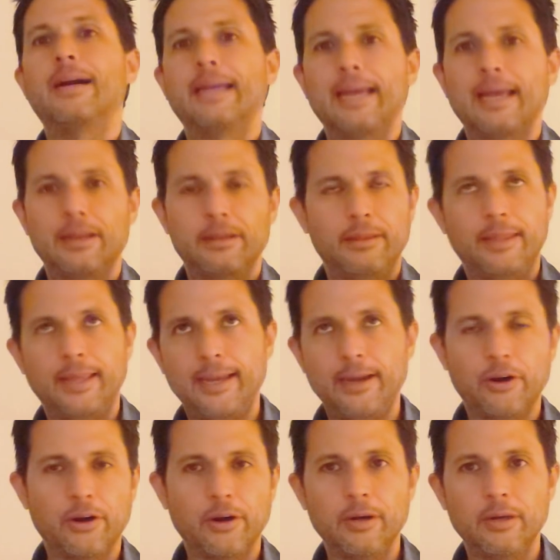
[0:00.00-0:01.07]
again,
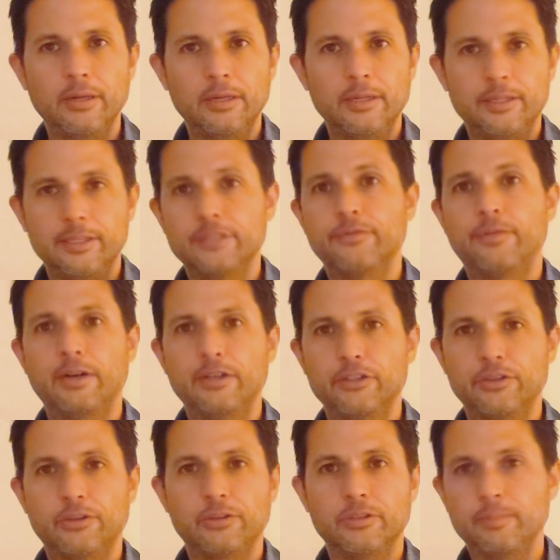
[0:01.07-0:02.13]
they are
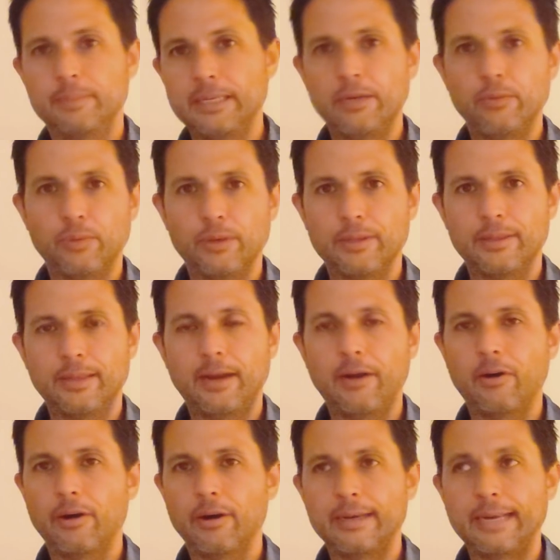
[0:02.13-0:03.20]
dysfunctional to begin with.
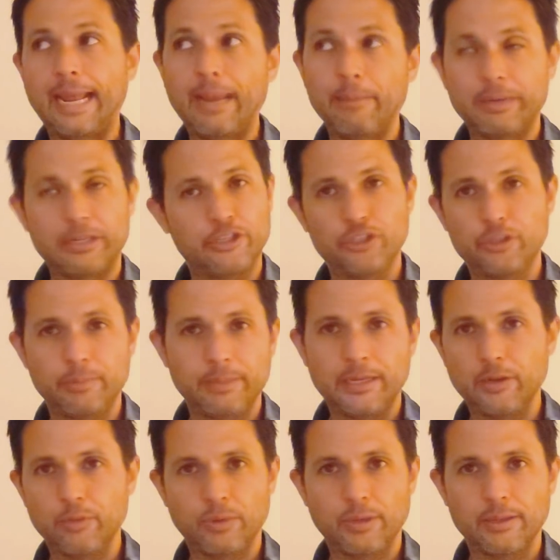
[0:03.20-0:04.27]
They are damaged to
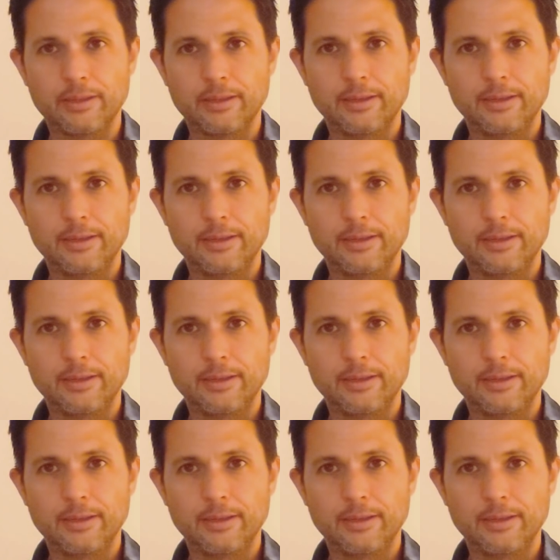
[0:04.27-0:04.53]
begin with.